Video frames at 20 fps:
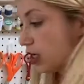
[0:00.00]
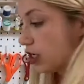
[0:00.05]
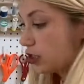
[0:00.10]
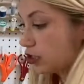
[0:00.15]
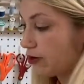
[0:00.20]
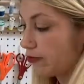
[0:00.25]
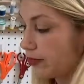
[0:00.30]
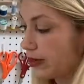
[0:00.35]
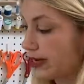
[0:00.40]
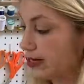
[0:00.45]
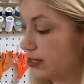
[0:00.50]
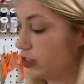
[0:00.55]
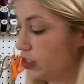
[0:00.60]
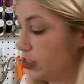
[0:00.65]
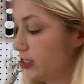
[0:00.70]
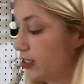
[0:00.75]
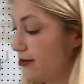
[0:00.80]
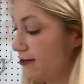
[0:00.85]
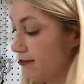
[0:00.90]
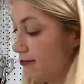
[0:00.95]
So I pinned
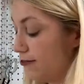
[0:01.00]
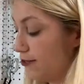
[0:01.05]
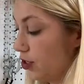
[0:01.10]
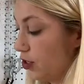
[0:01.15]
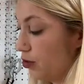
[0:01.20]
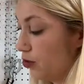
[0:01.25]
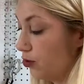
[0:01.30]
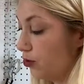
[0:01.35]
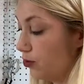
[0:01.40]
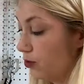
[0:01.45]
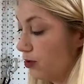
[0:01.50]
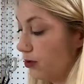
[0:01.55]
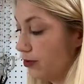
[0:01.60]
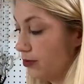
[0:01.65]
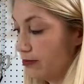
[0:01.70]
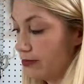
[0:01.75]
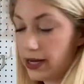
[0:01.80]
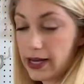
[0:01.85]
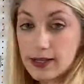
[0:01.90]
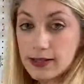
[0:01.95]
just a few
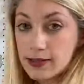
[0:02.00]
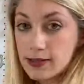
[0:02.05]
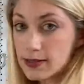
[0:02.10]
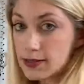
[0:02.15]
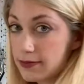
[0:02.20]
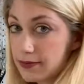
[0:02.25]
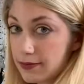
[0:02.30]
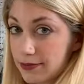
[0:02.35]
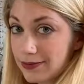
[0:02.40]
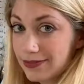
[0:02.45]
pins,